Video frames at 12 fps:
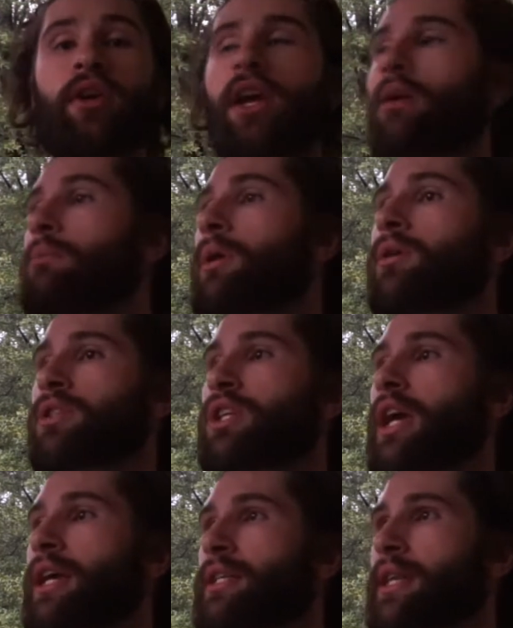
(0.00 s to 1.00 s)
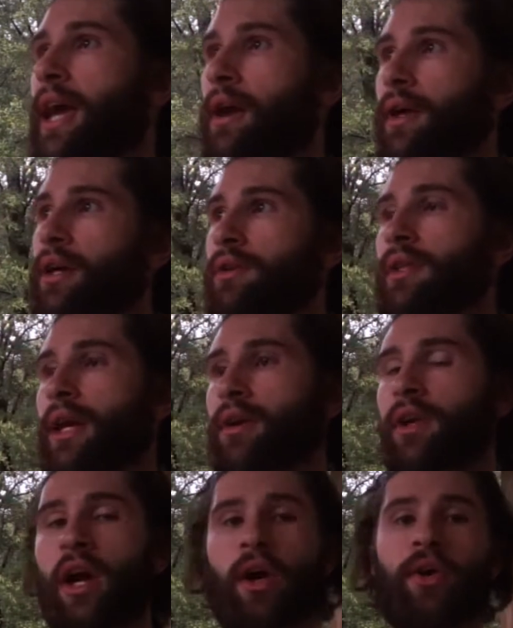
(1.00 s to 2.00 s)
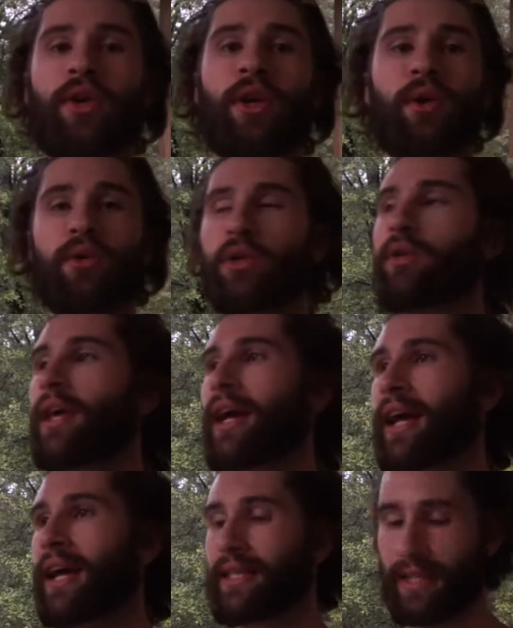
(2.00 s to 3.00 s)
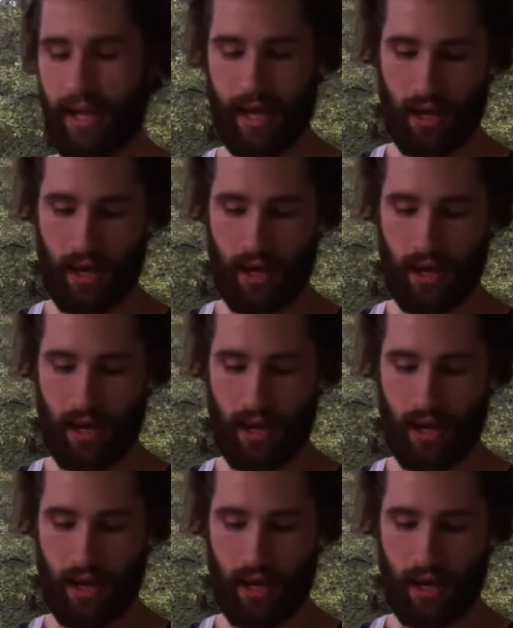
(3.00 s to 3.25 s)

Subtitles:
You're getting milkshakes now here and there. No, you don't do that, guys.